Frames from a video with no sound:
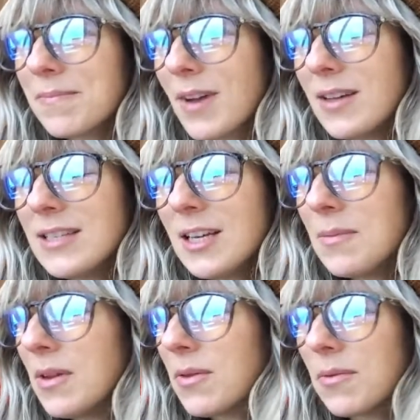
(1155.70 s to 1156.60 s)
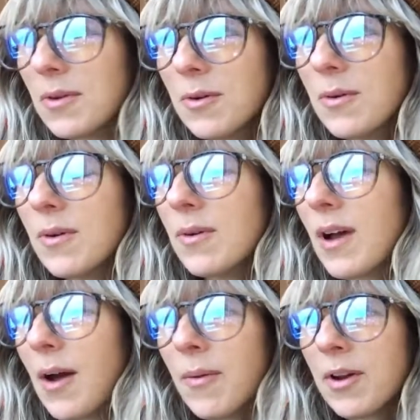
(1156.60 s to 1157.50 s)
God, take me through.
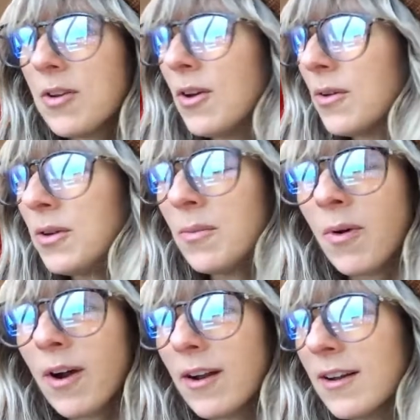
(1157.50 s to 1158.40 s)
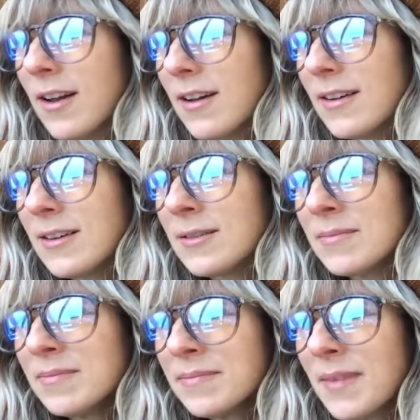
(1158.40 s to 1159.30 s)
I want to know you more.
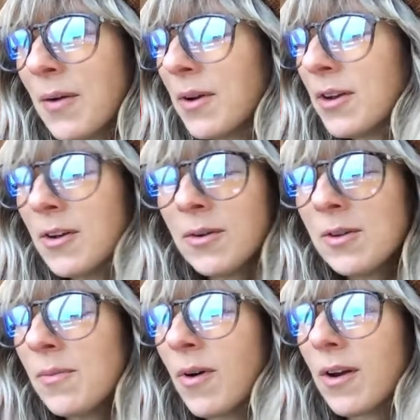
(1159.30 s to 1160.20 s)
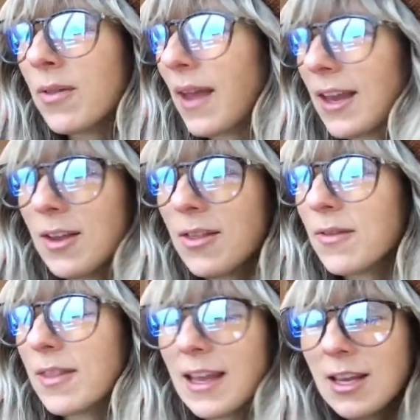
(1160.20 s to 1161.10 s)
I want to know you more. Thank you
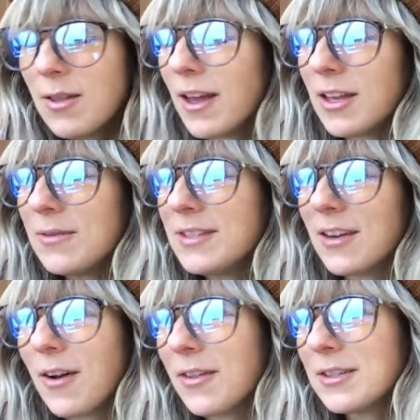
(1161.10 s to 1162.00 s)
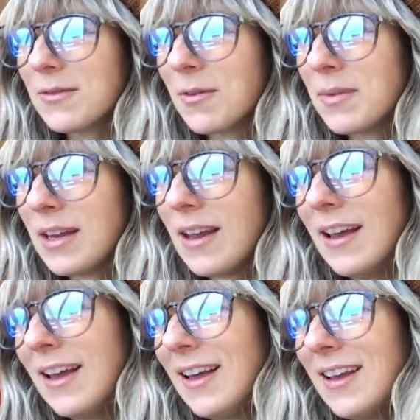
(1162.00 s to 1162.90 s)
that you did all this for me
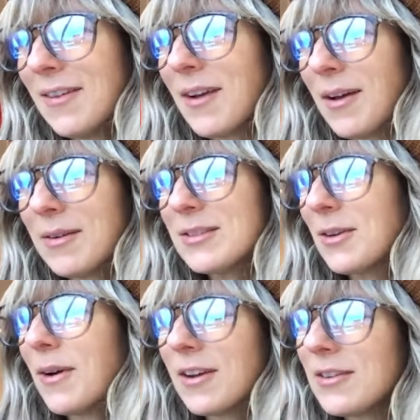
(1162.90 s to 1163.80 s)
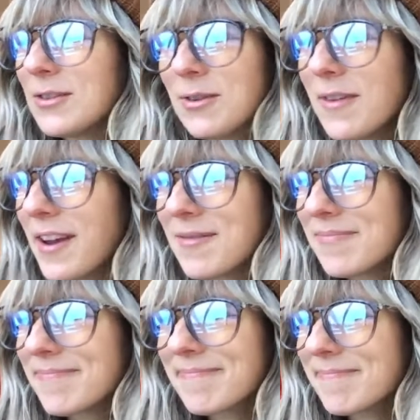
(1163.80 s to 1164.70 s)
when I was so undeserving.
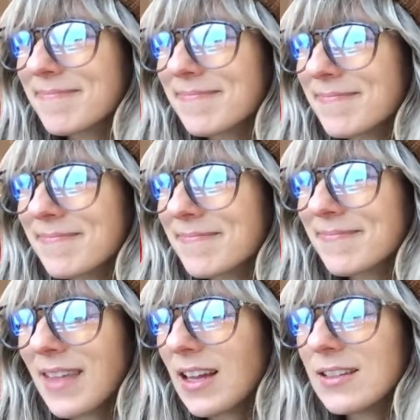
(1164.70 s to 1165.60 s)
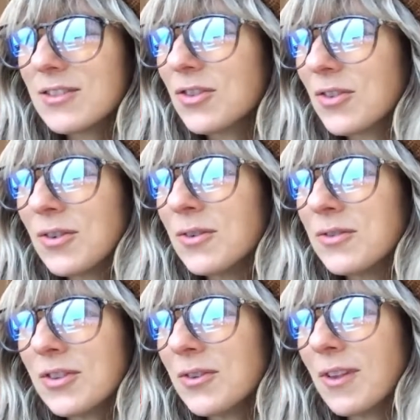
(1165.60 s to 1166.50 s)
That is true
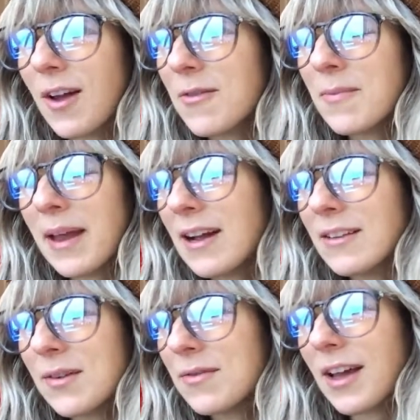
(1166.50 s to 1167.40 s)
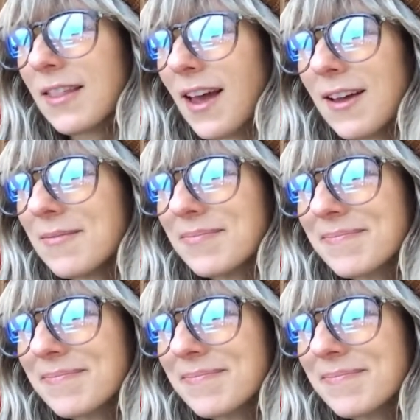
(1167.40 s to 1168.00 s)
love. May I love like that.